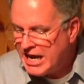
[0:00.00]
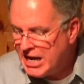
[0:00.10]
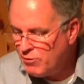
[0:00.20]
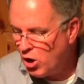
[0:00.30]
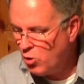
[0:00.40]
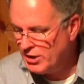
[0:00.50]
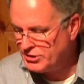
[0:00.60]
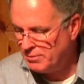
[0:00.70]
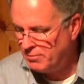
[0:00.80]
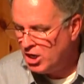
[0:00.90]

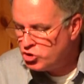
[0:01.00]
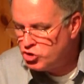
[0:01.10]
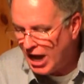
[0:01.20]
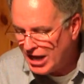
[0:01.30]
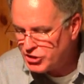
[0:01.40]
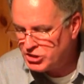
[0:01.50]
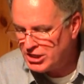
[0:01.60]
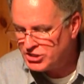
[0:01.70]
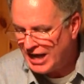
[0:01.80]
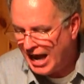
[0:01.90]
heroism,
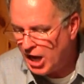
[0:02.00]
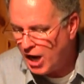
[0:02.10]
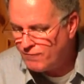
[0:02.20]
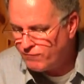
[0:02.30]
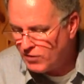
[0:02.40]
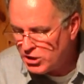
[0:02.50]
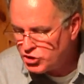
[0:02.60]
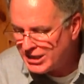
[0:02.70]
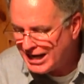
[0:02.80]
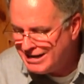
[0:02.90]
justice, and
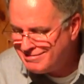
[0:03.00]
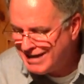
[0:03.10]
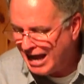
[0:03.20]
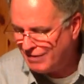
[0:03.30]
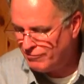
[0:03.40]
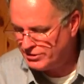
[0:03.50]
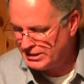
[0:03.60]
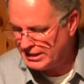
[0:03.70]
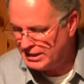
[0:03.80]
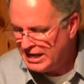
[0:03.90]
unflinching
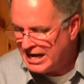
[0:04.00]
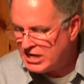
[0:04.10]
integrity.